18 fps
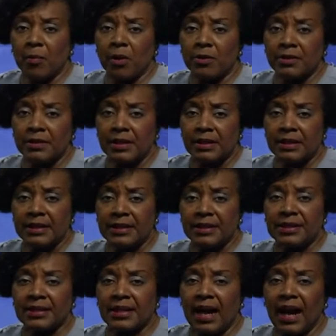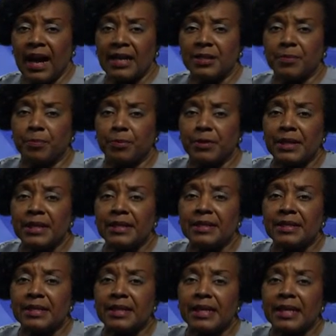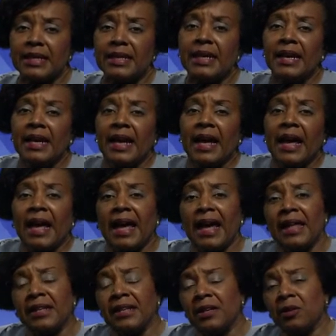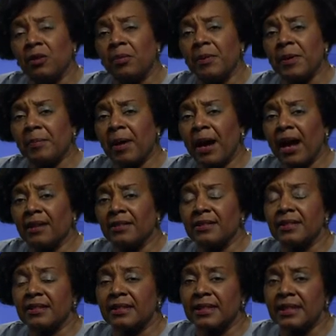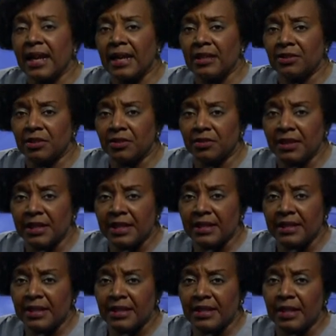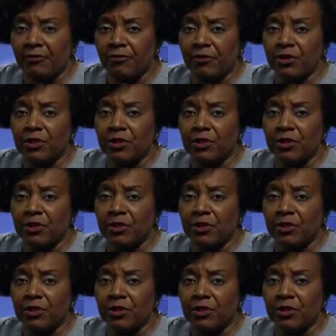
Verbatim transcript: mostly clear skies, breezy, and then it'll be mild, 68 degrees. And then for